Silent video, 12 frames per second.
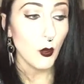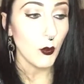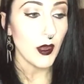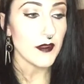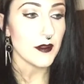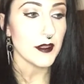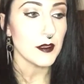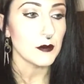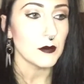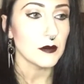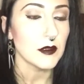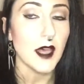whether you
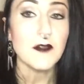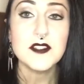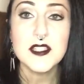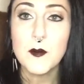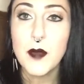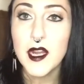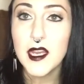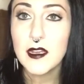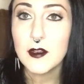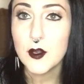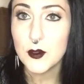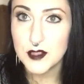love
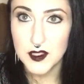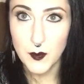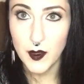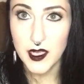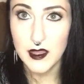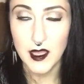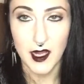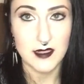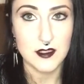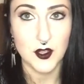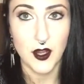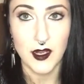somebody or know somebody that
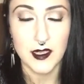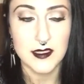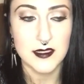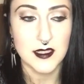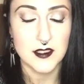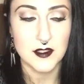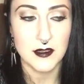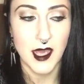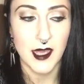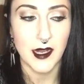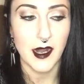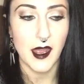has a chronic disease or
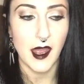not,